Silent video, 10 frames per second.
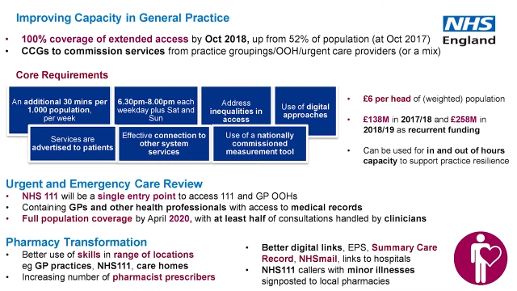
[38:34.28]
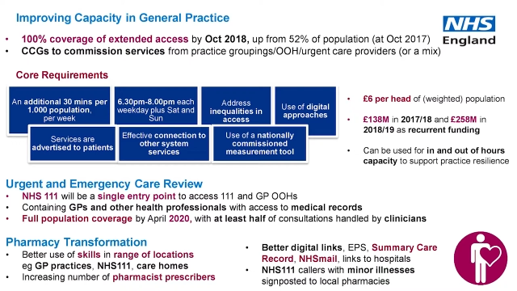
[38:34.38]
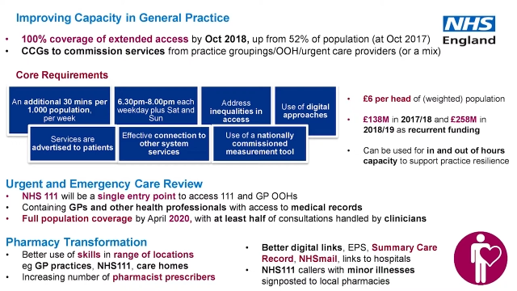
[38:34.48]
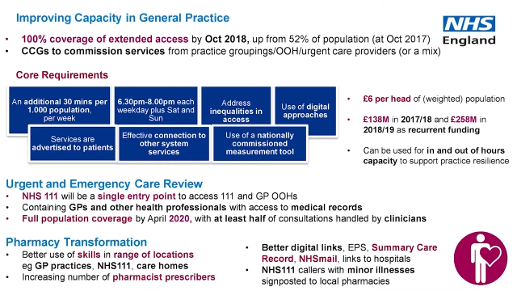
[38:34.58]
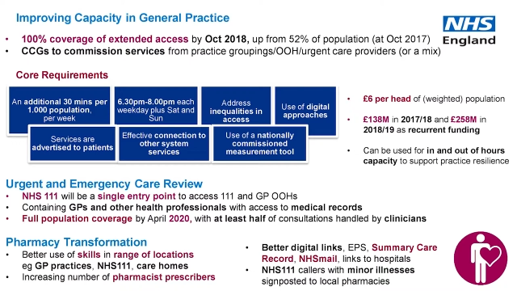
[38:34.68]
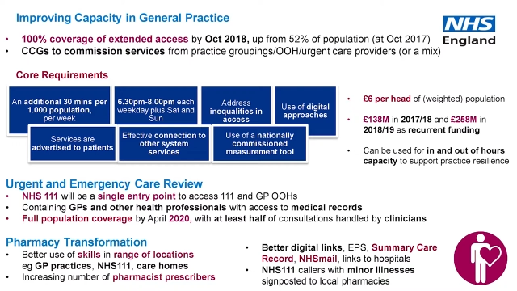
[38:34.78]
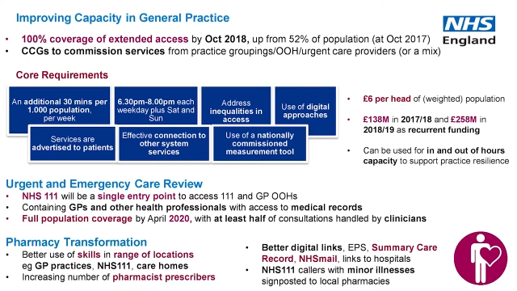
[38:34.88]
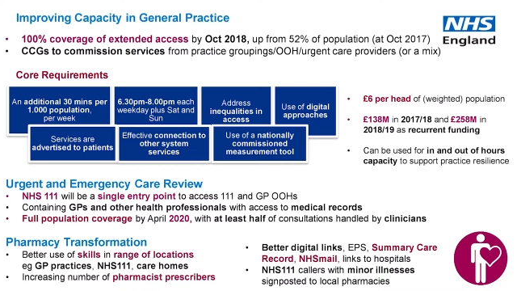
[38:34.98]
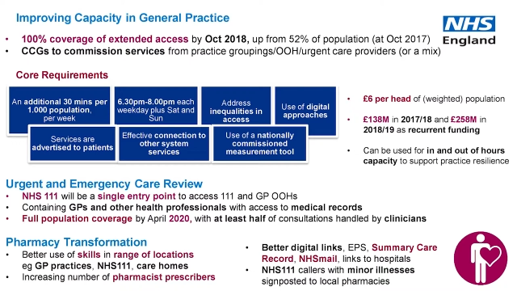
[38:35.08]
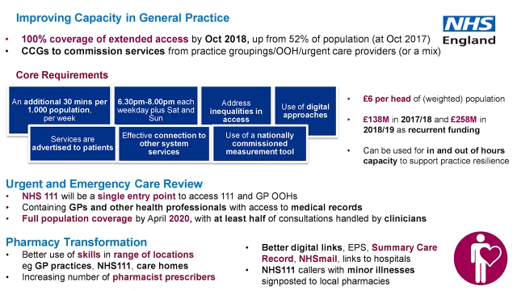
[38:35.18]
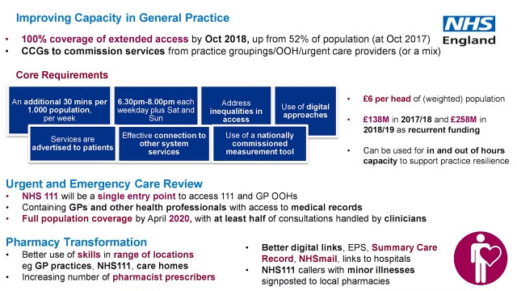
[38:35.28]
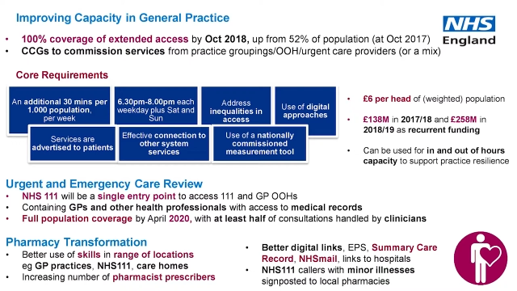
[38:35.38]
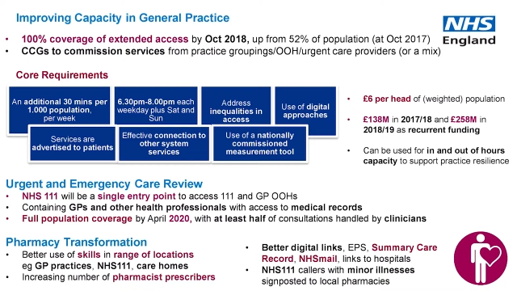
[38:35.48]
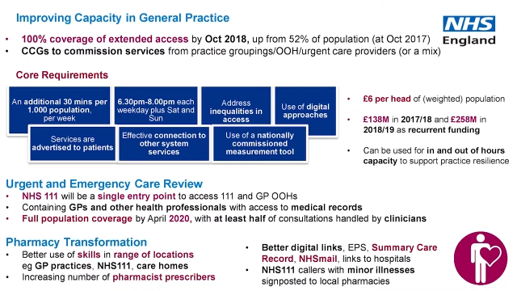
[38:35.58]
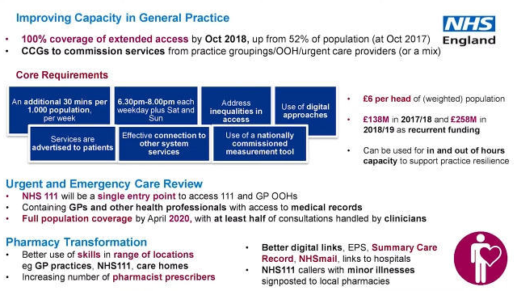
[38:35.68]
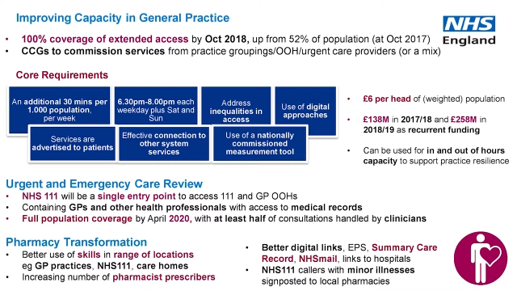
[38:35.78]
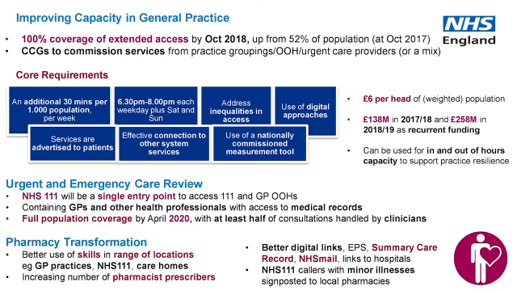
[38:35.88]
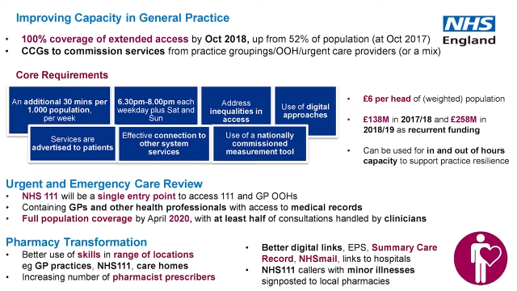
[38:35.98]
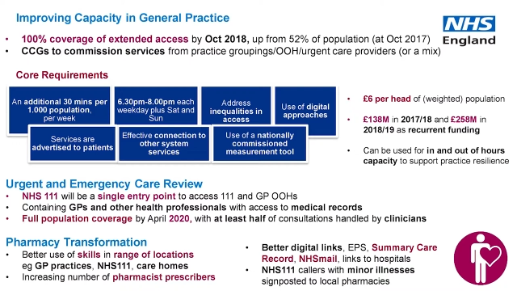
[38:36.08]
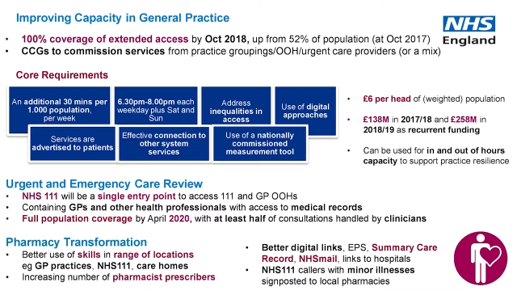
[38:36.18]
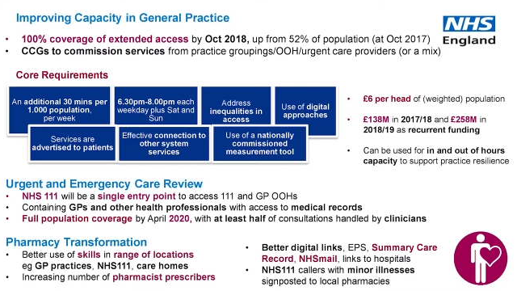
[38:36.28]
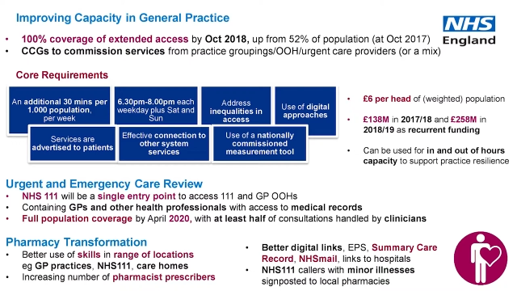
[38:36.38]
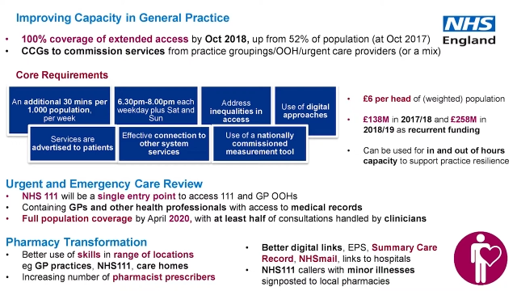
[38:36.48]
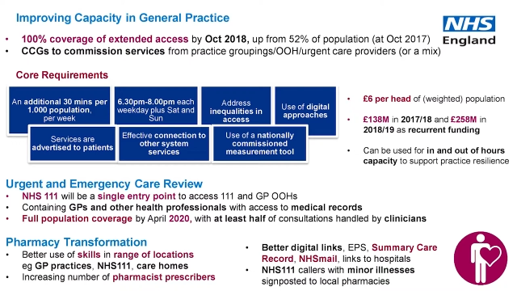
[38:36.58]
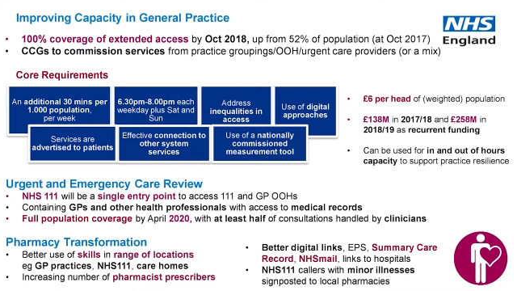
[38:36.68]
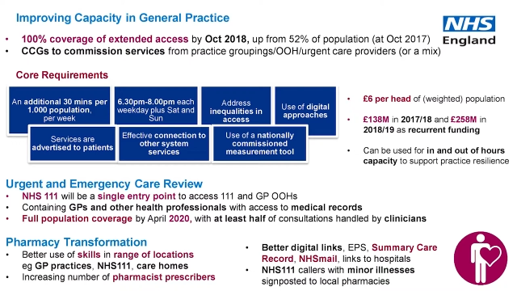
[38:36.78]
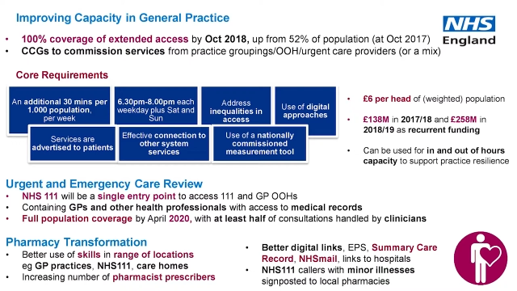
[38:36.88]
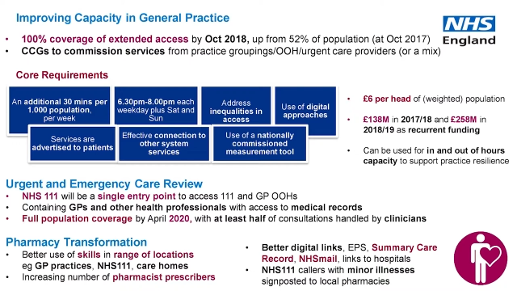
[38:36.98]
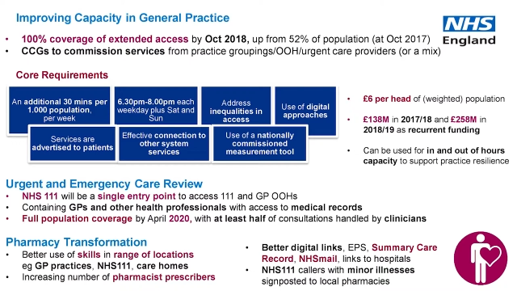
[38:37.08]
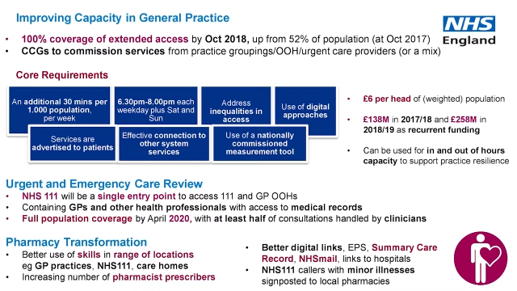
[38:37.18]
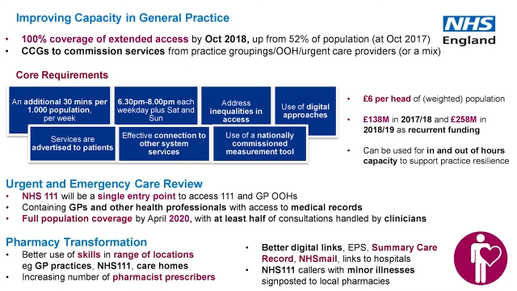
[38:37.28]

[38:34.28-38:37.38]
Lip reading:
No face is visible, so there are no lips to read.